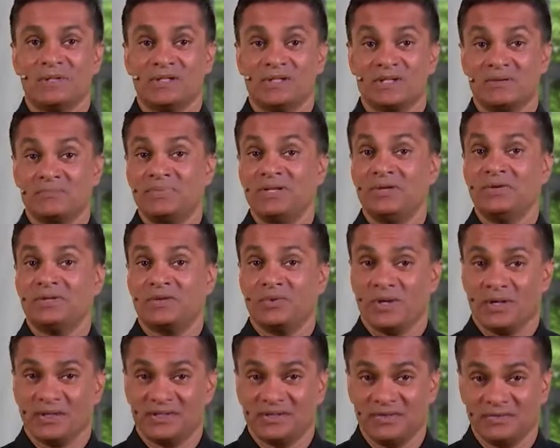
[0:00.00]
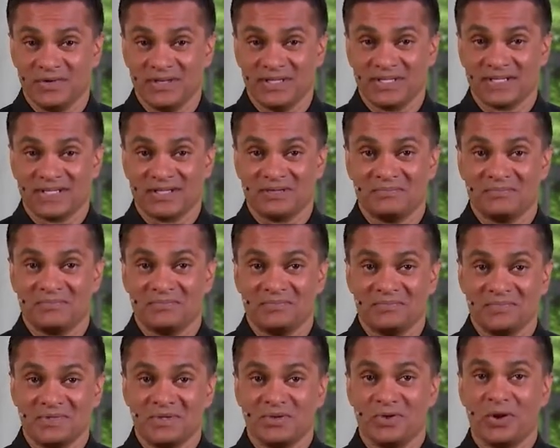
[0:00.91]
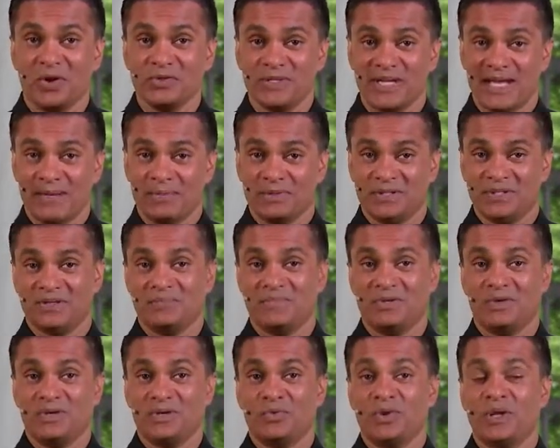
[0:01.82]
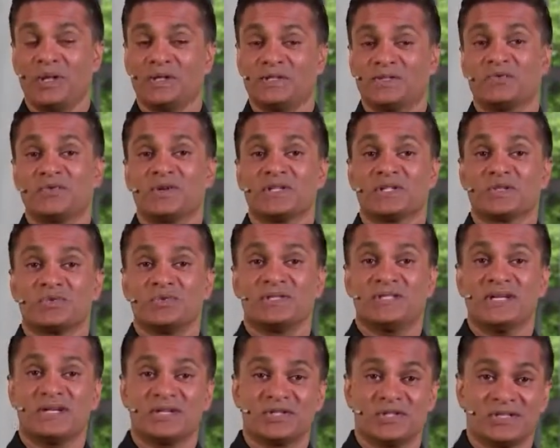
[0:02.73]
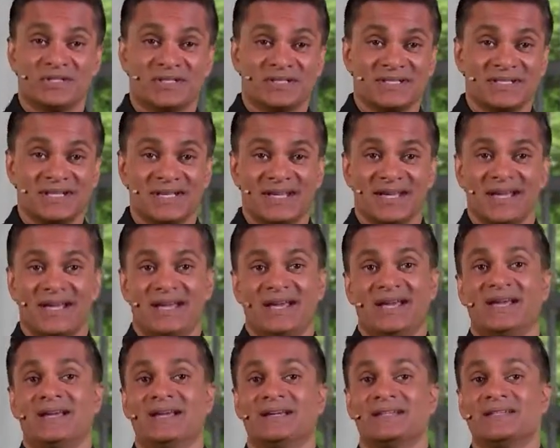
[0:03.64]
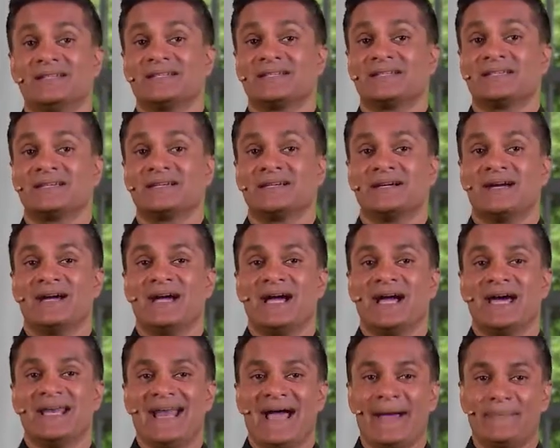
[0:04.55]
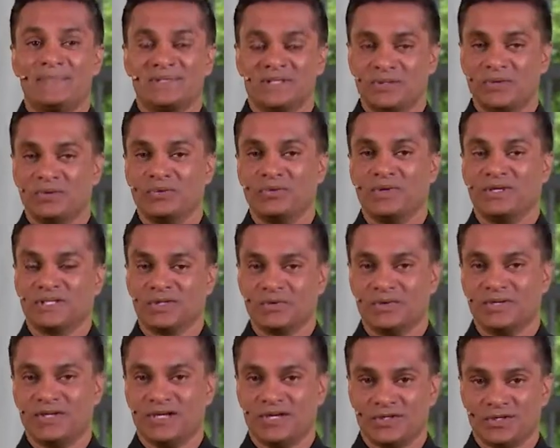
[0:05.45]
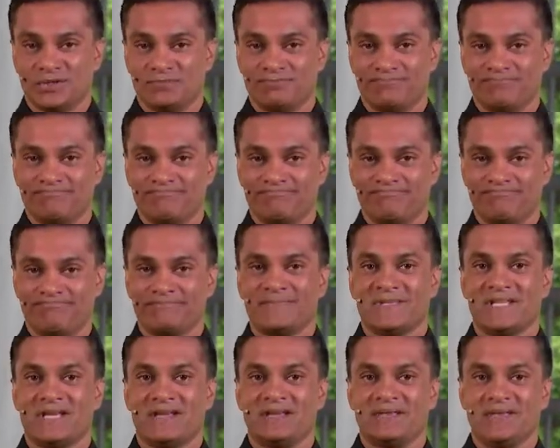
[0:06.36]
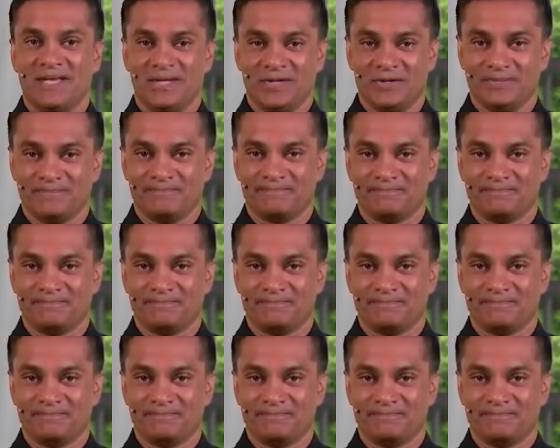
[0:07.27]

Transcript: to compute relative risk. You're also able to compute a relative risk reduction and an absolute risk reduction. Thank you.